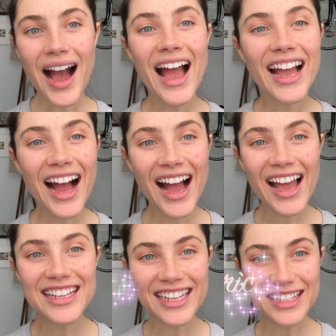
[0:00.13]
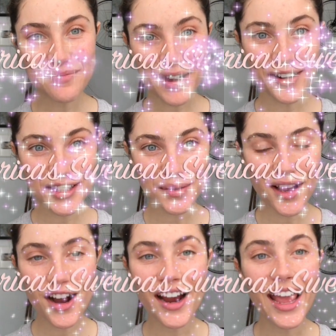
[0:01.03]
Hi guys, it's America's
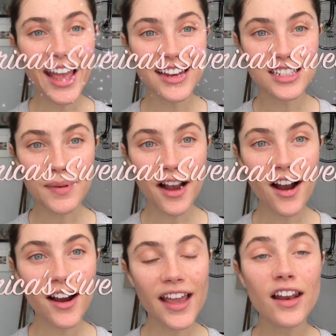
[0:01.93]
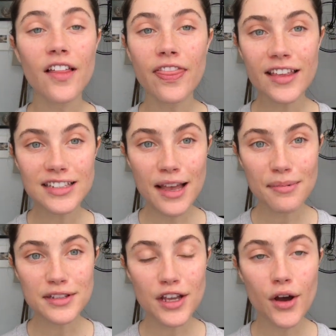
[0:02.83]
Sweetheart, Anna Speckheart, and on this
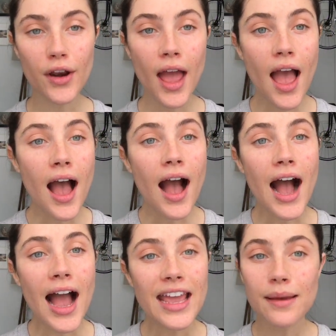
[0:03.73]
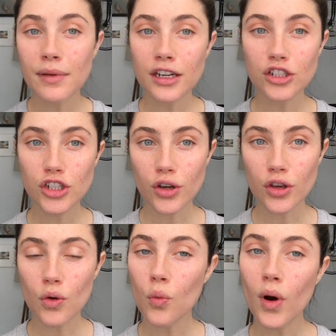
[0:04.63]
episode, I am going to show
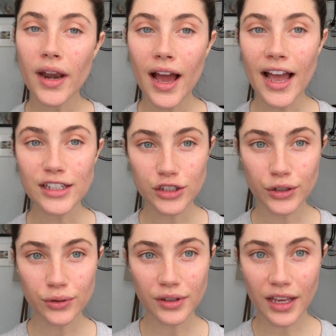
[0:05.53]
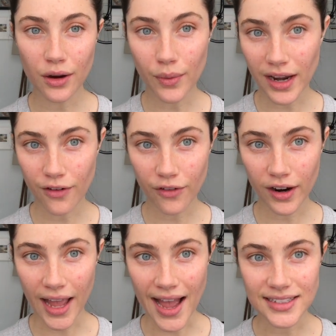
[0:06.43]
you what I do to get ready for
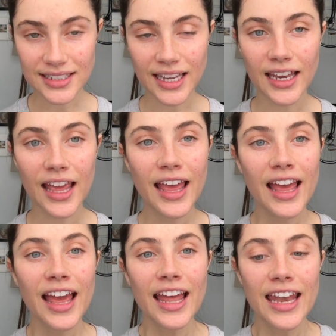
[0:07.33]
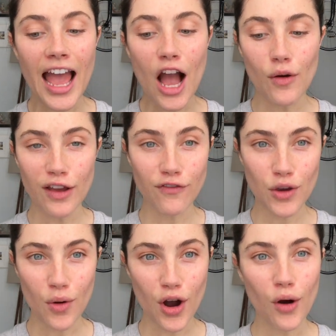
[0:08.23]
a casting. Now, if
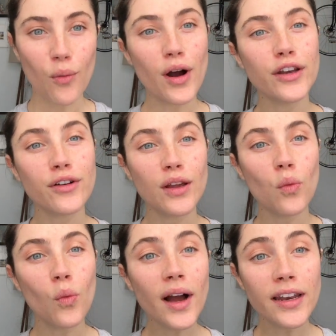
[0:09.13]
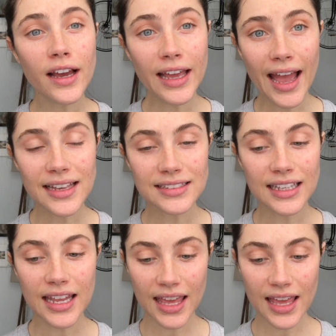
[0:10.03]
you are wondering what a
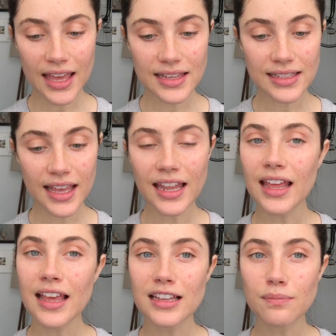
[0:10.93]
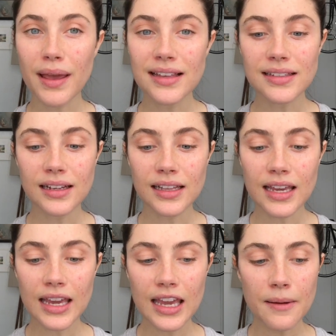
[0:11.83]
casting is, it is
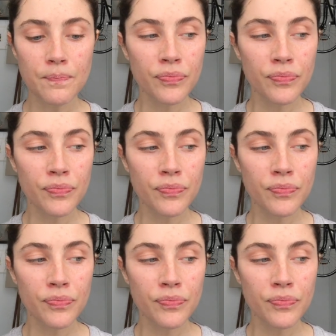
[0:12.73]
basically